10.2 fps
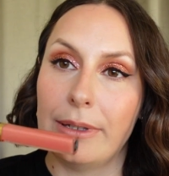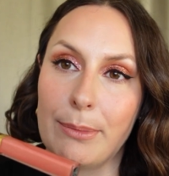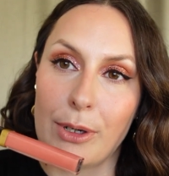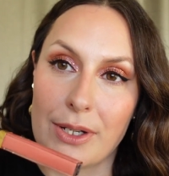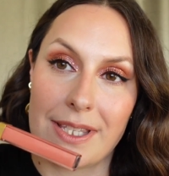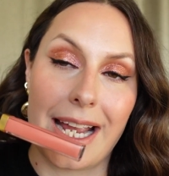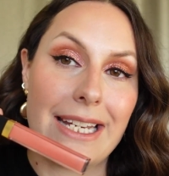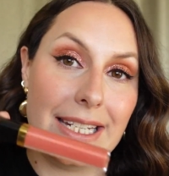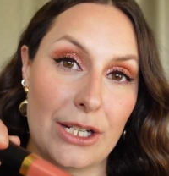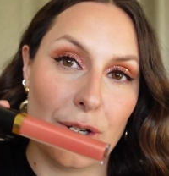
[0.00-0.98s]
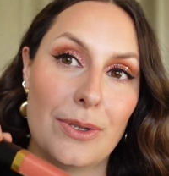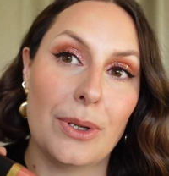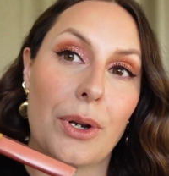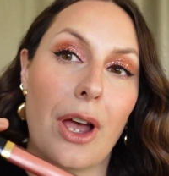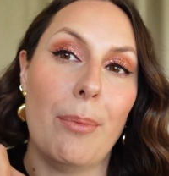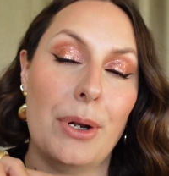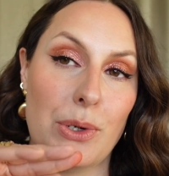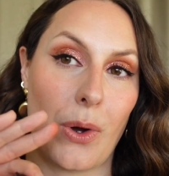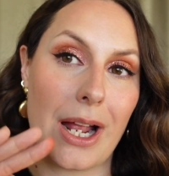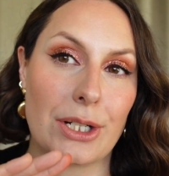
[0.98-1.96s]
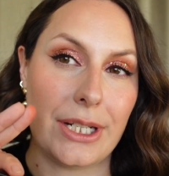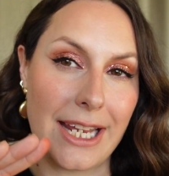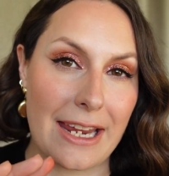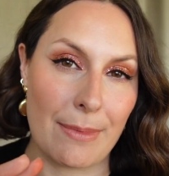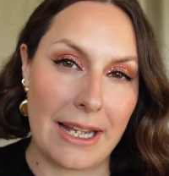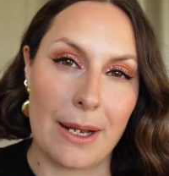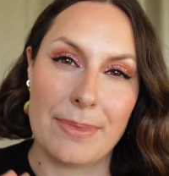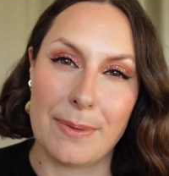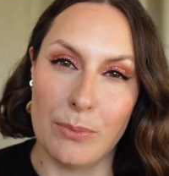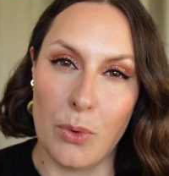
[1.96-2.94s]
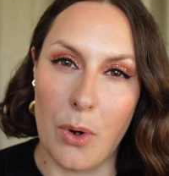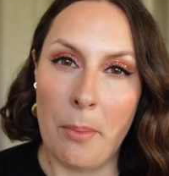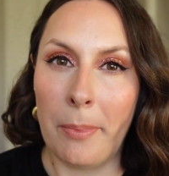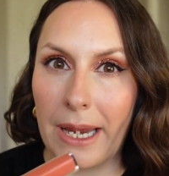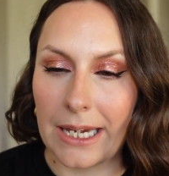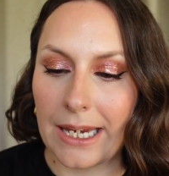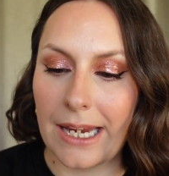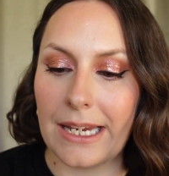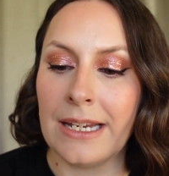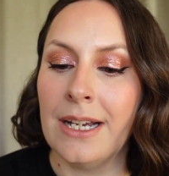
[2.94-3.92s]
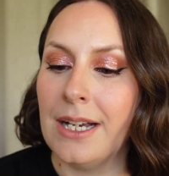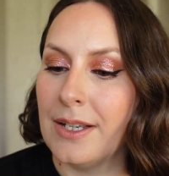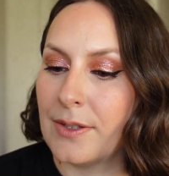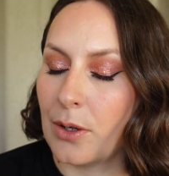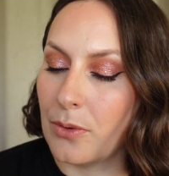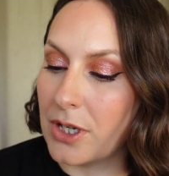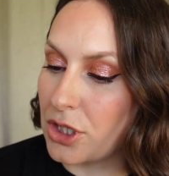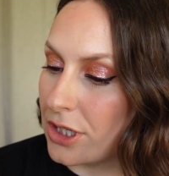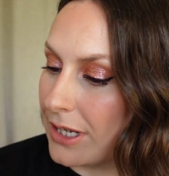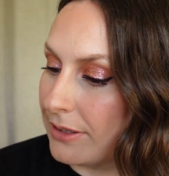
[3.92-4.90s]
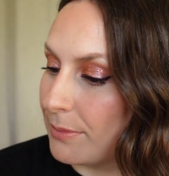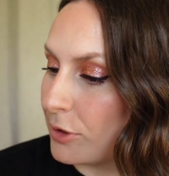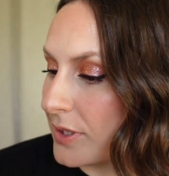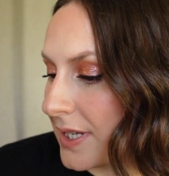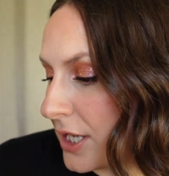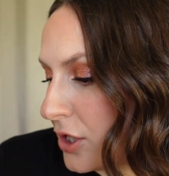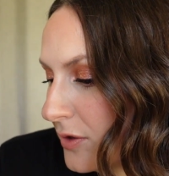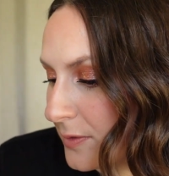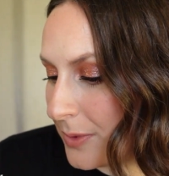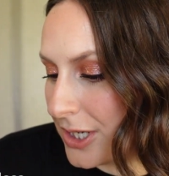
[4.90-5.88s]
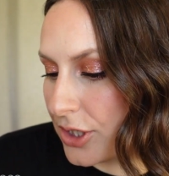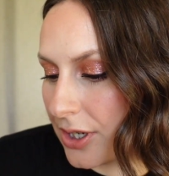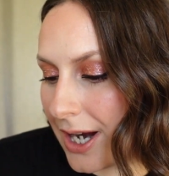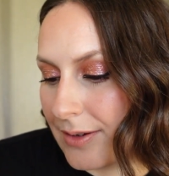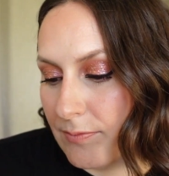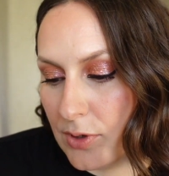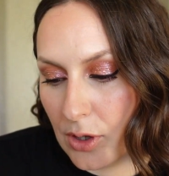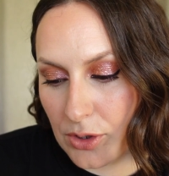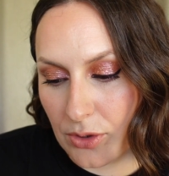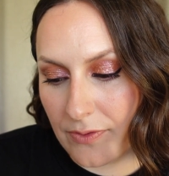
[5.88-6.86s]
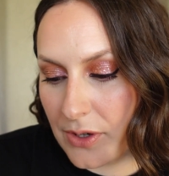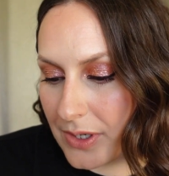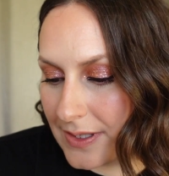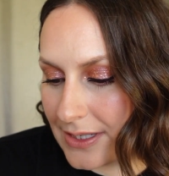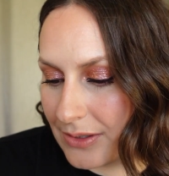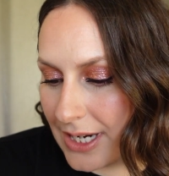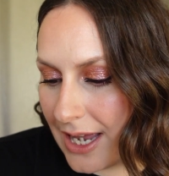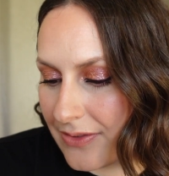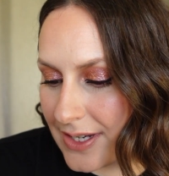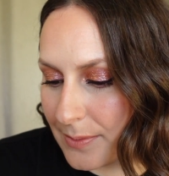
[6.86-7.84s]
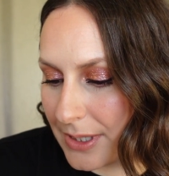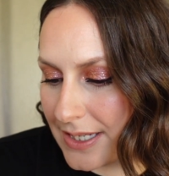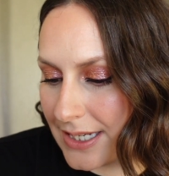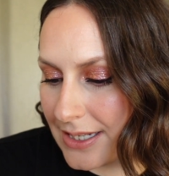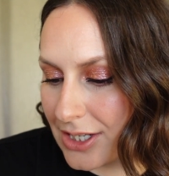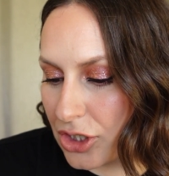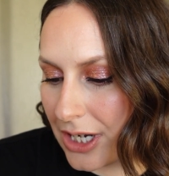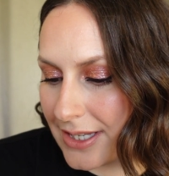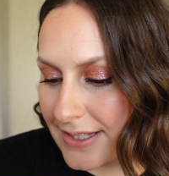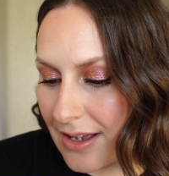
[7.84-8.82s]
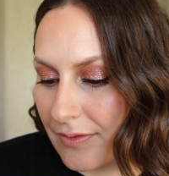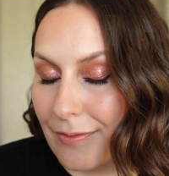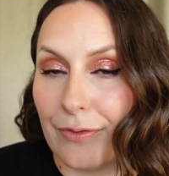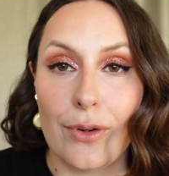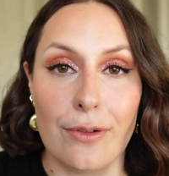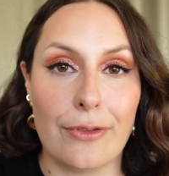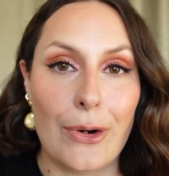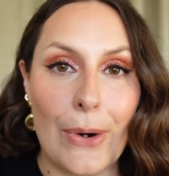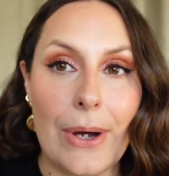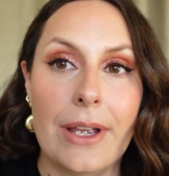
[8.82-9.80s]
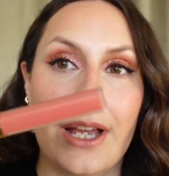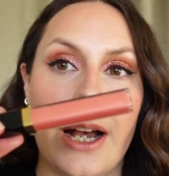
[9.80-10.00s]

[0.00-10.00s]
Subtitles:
lip gloss that I did use on her, but not actually take my lips more pinky. So the Chanel lip gloss I use, which I'm not sure if you can still get, this one is in the shade 744.